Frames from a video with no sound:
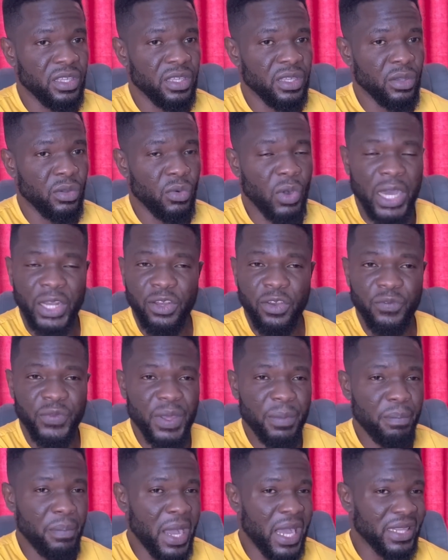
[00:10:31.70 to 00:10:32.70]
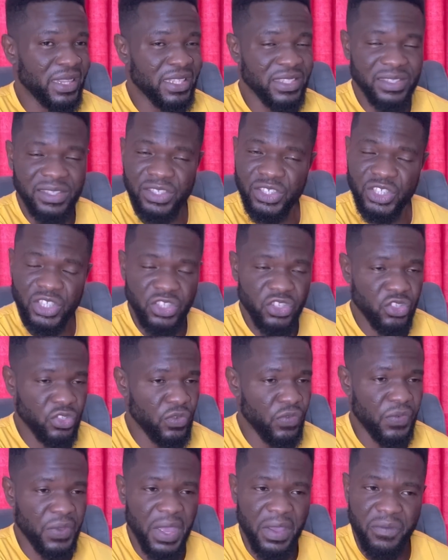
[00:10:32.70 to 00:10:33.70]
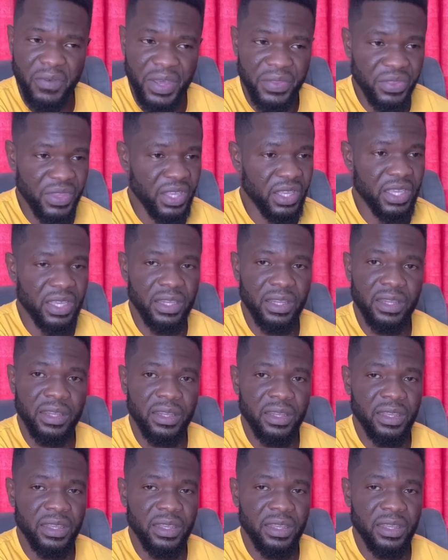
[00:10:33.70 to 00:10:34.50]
one of the bad decisions you've ever taken